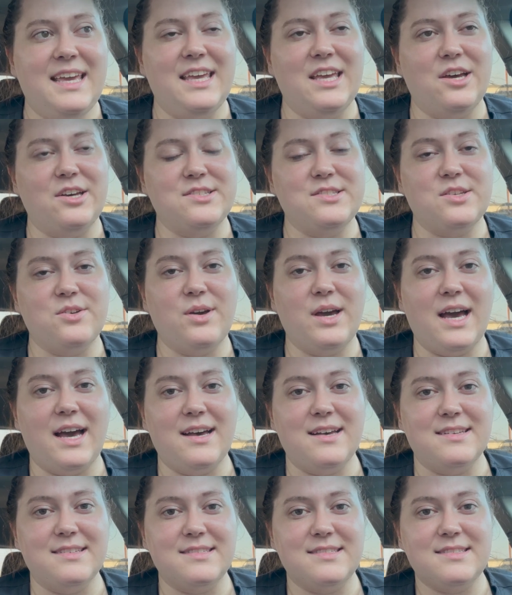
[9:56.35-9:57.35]
He also
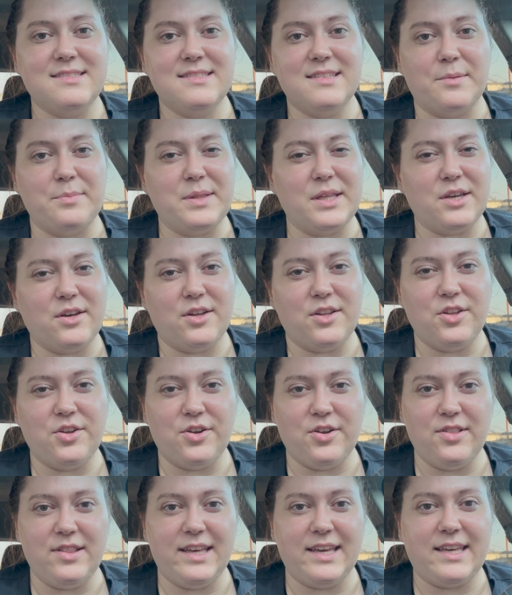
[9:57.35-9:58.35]
has something called
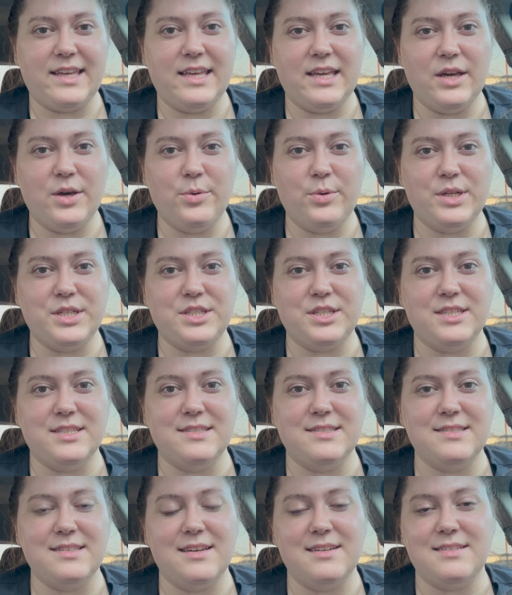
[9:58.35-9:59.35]
Ehrlichia, which
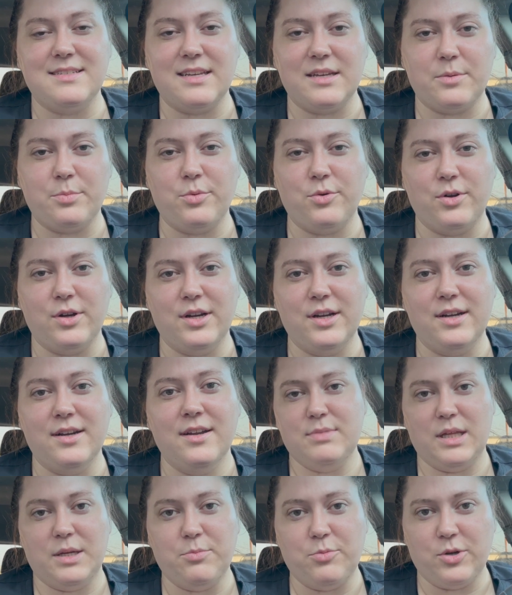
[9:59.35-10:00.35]
is a tick-borne,
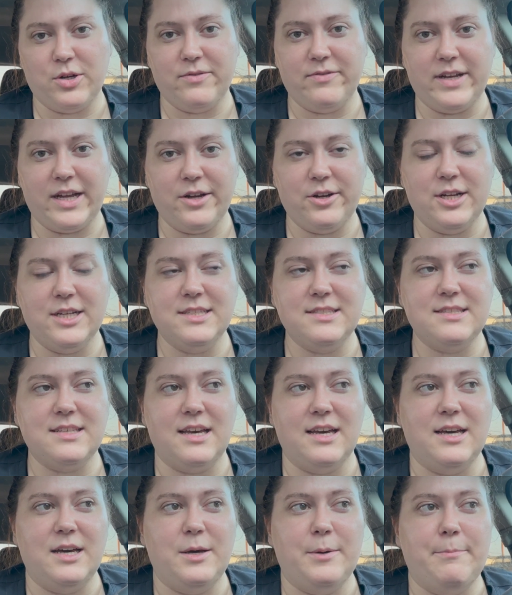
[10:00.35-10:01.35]
blood-borne virus.
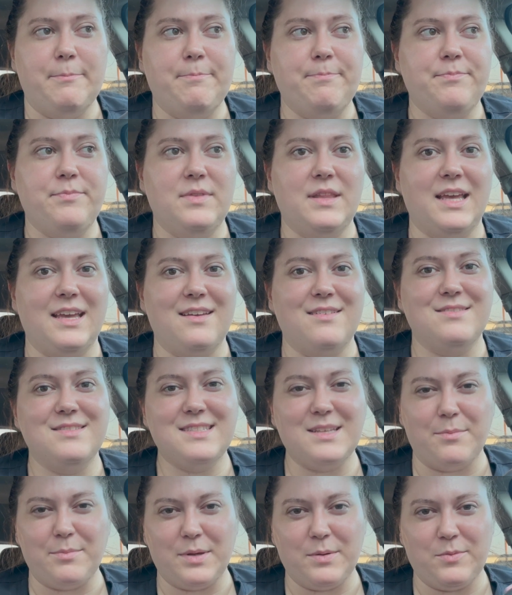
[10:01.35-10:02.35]

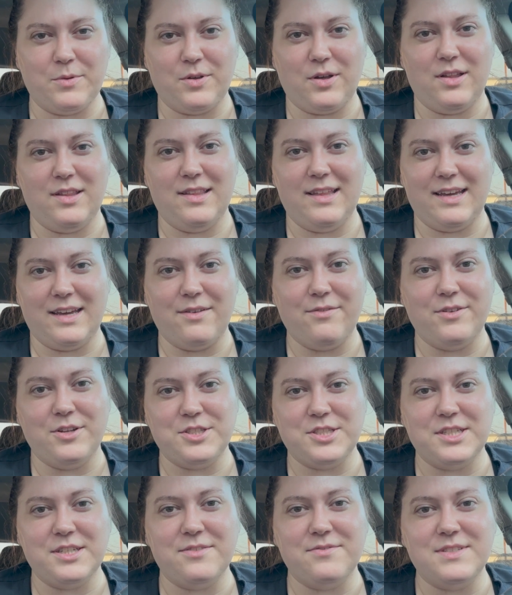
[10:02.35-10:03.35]
Some people call it like a
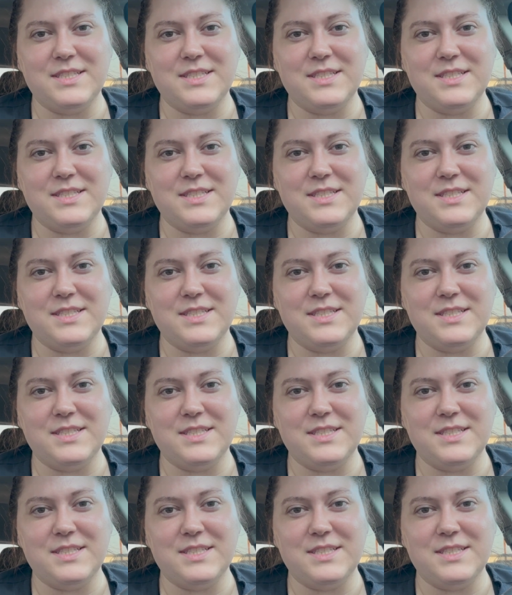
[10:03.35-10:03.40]
version of